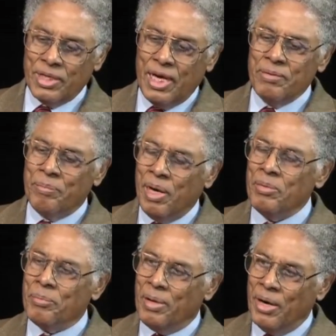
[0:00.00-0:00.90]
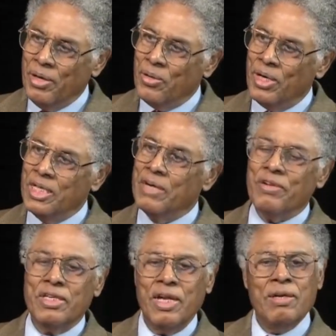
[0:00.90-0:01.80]
keep the public paranoid that if
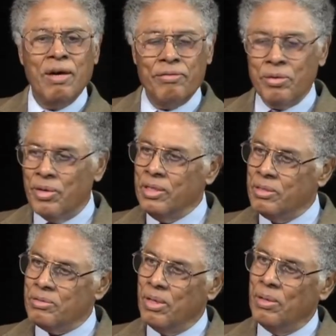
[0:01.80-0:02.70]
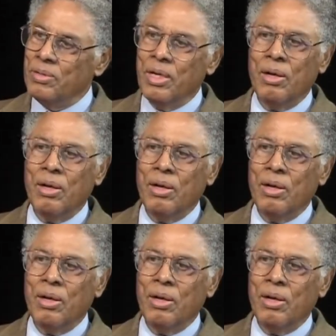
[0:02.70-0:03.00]
they take off the rent control,